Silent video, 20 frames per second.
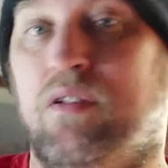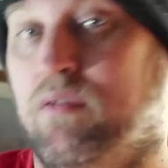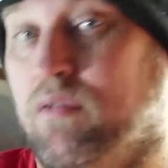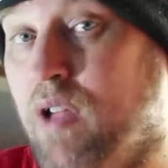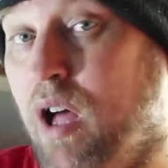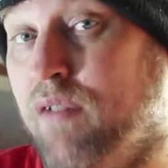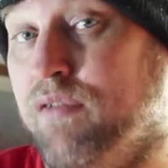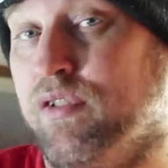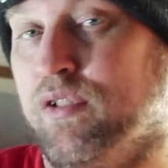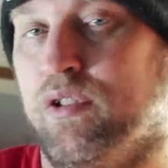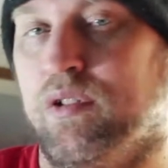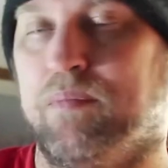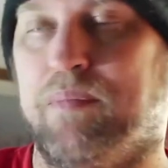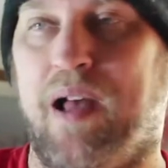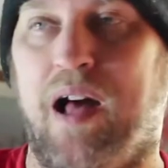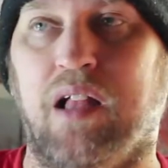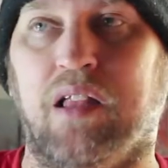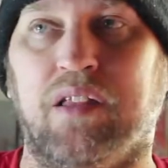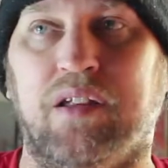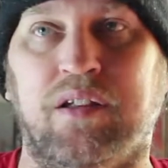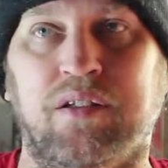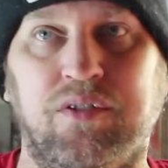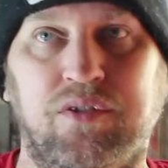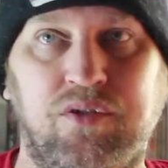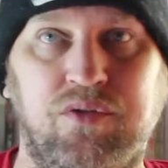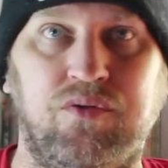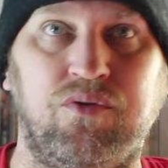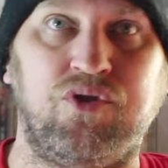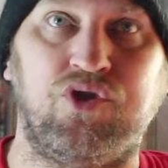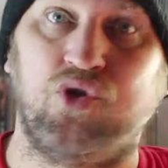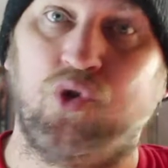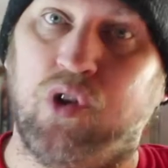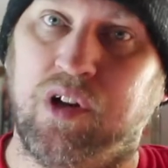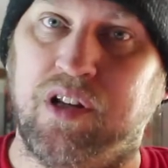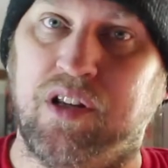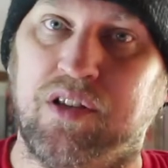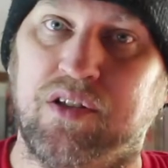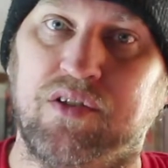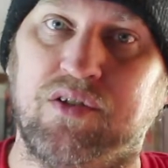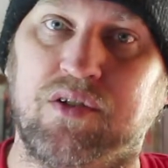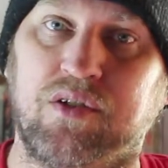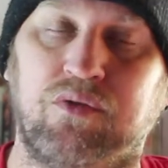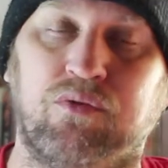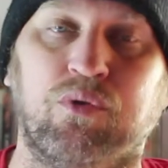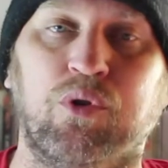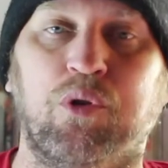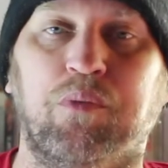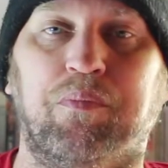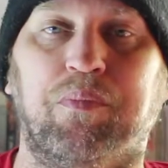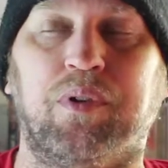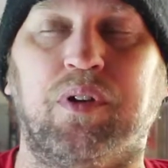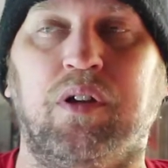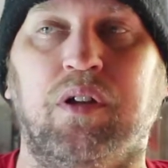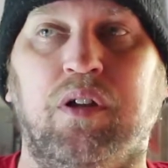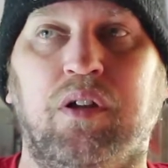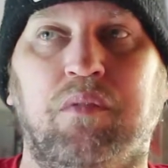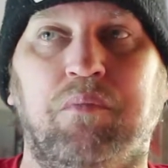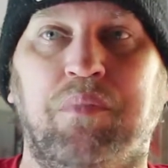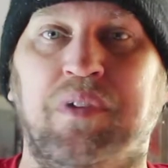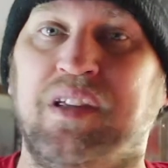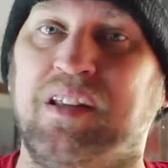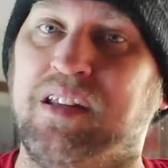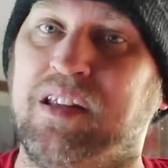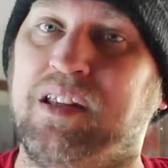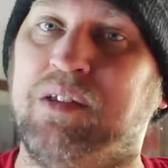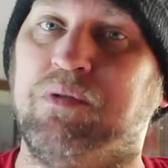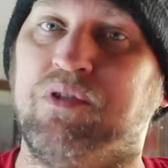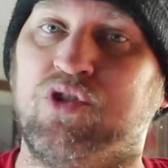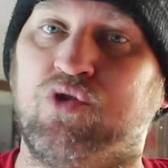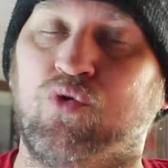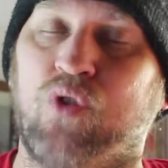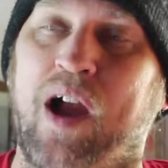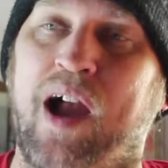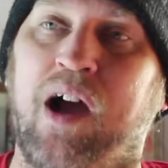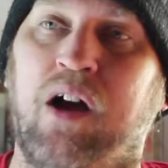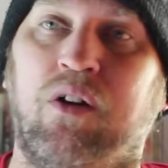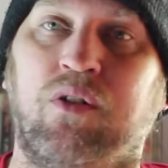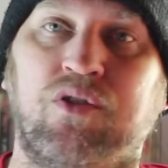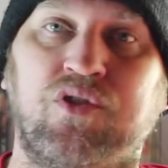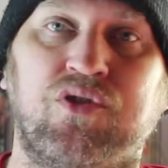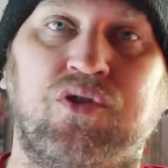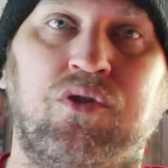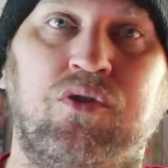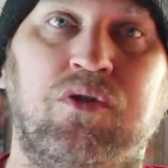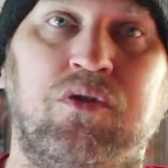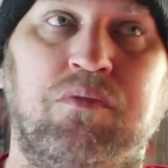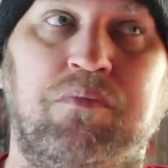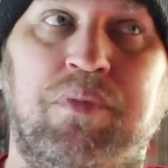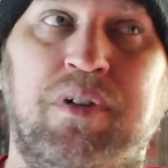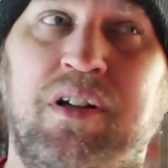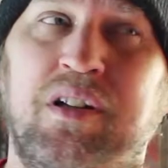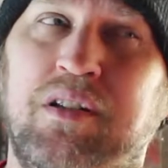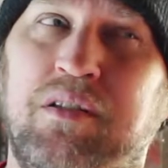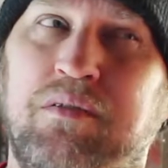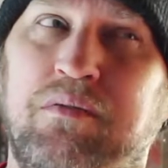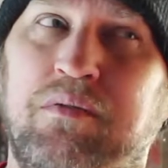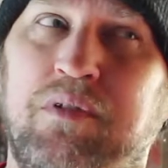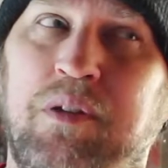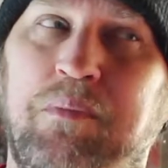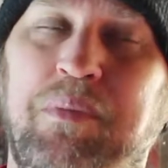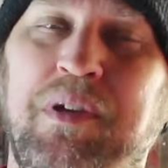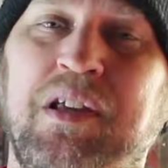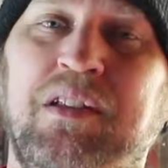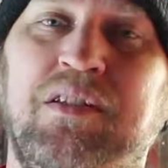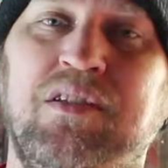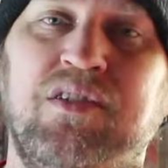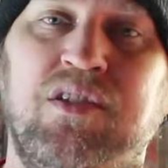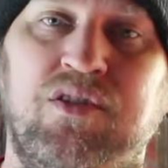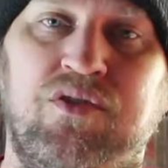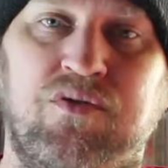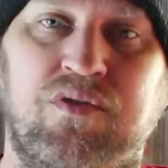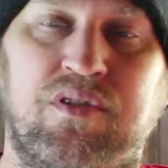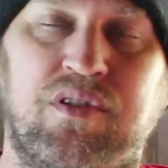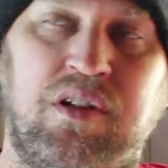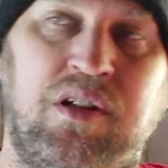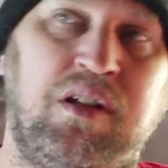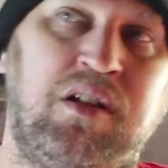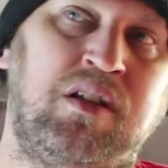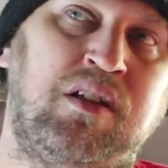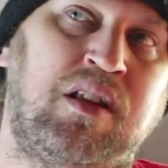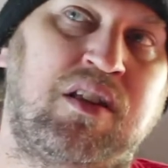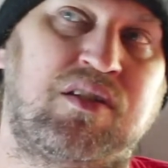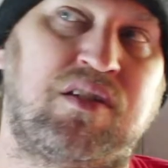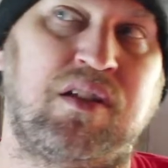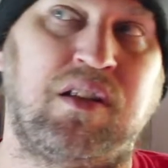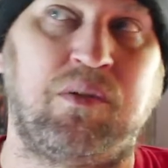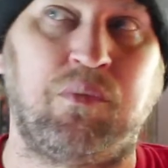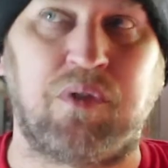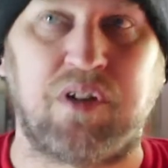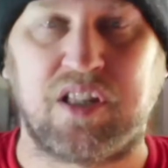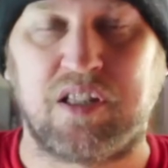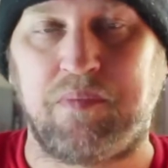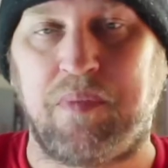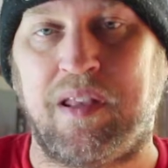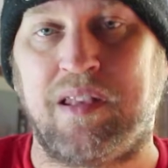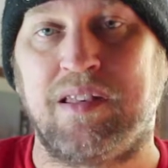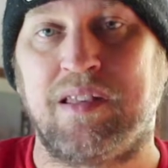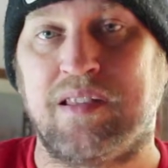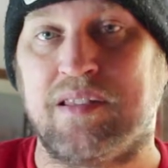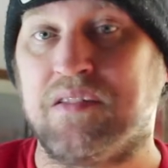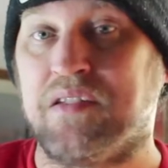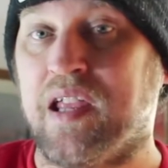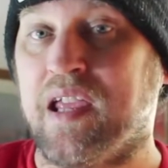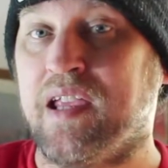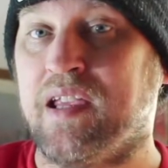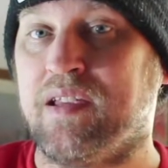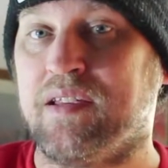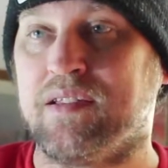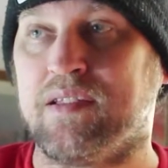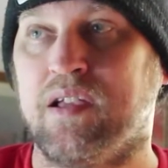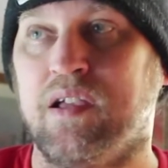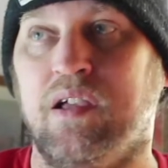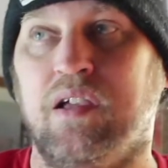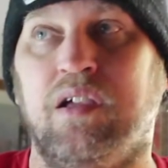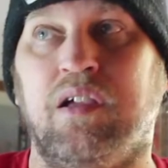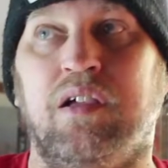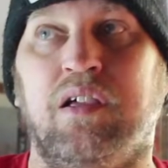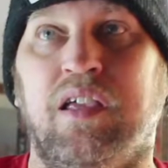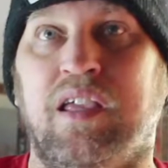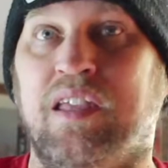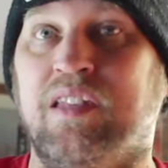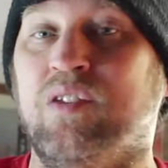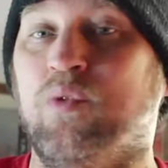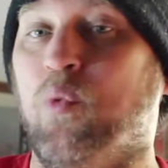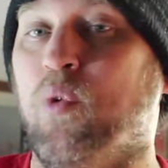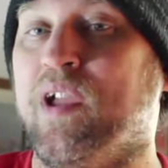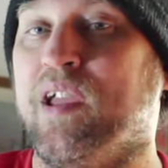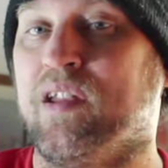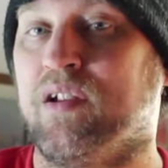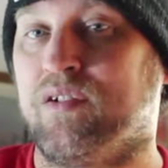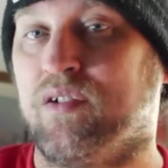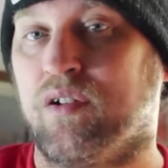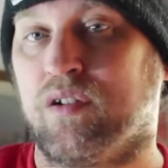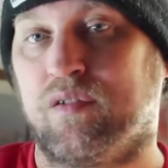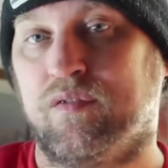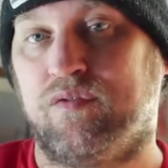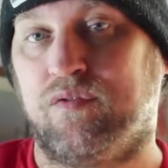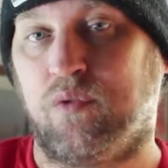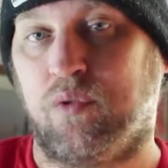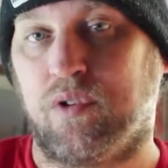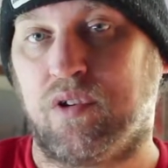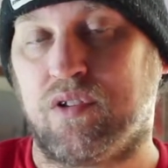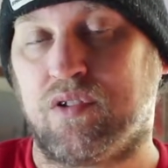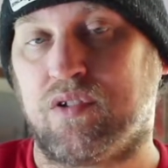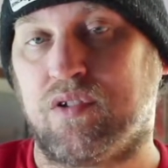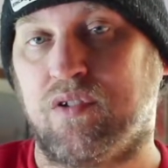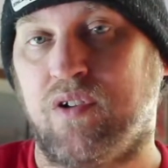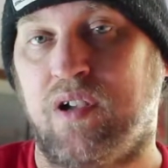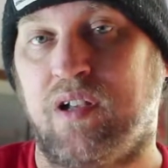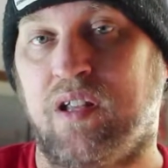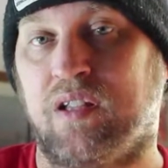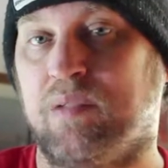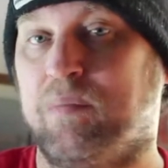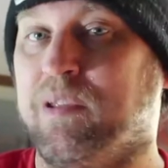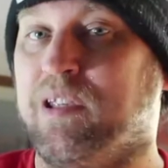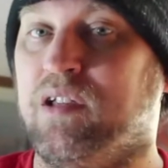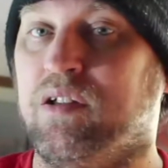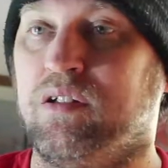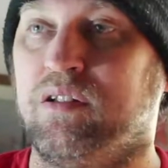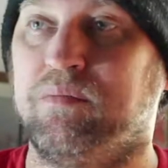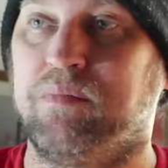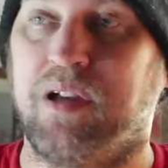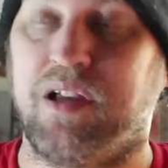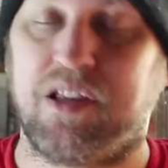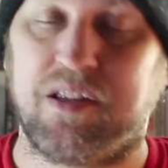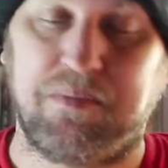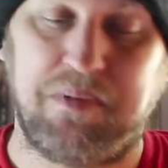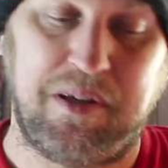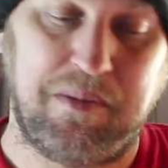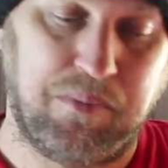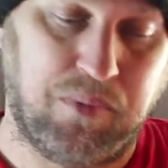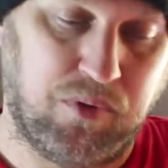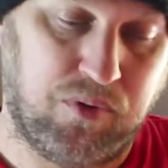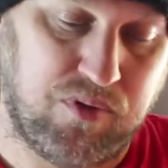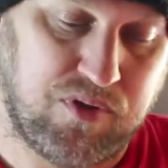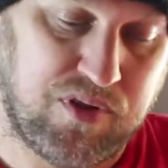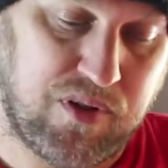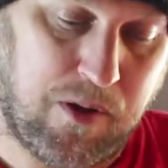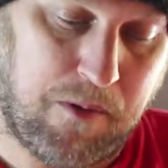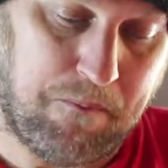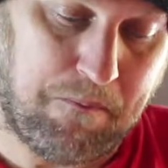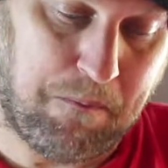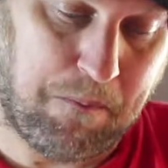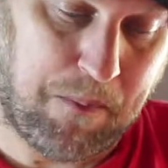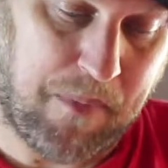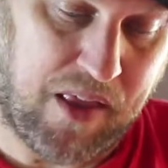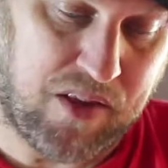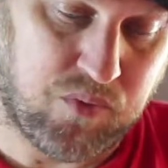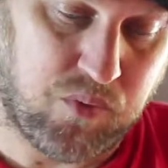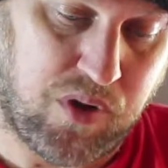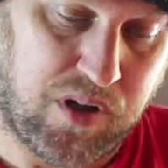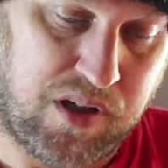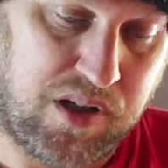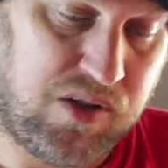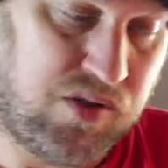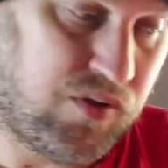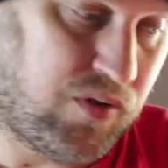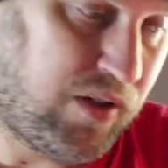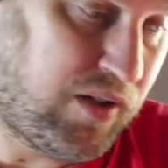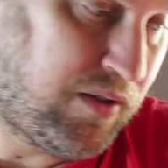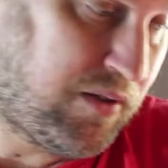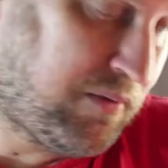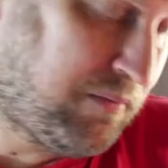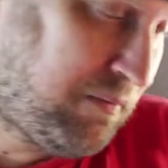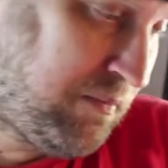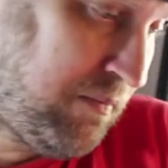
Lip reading: lawful good paladin to join his group, being that he was Drow. But it piqued his interest. He didn't necessarily want to spend his days hidden away in a dark forest, trying not to be killed by his people. So that's why he joined.